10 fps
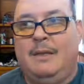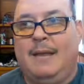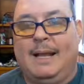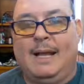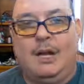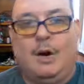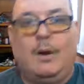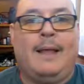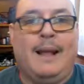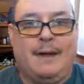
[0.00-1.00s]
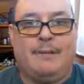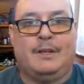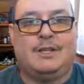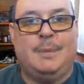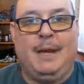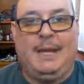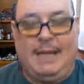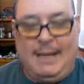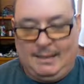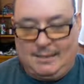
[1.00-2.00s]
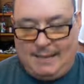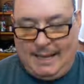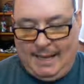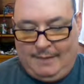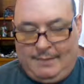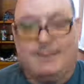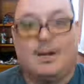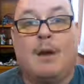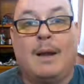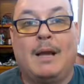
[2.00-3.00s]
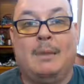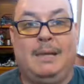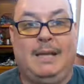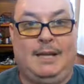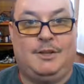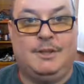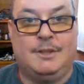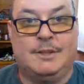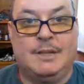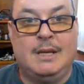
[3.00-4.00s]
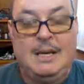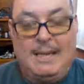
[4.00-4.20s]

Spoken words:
that can go to that governance committee and say, these are our recommendations,